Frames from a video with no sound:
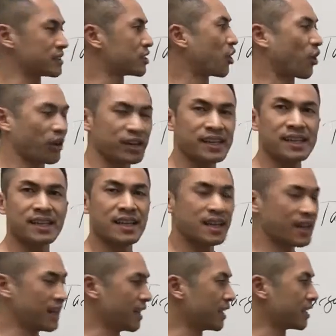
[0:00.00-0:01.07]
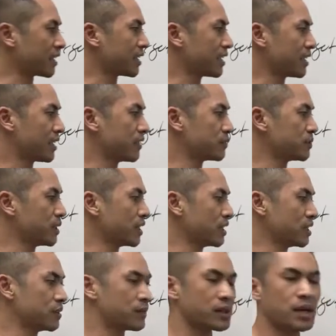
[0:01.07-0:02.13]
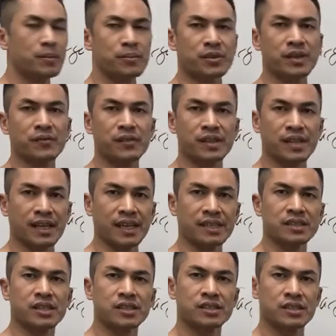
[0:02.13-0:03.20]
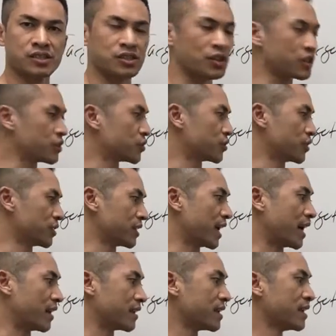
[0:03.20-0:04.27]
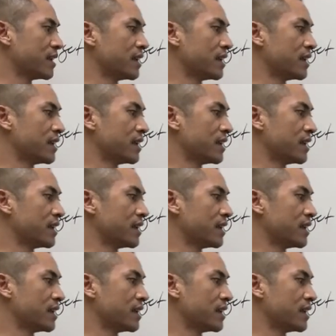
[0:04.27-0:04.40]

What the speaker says: target, and it gives me a couple different things to start to drill down.